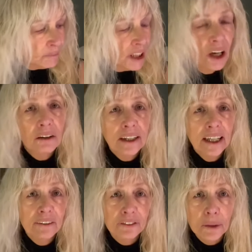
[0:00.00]
you know,
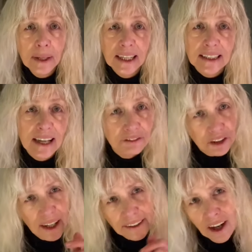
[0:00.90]
in a few minutes
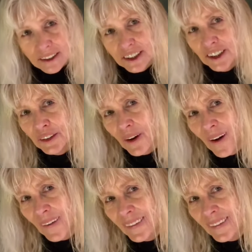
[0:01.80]
after I talk to you all,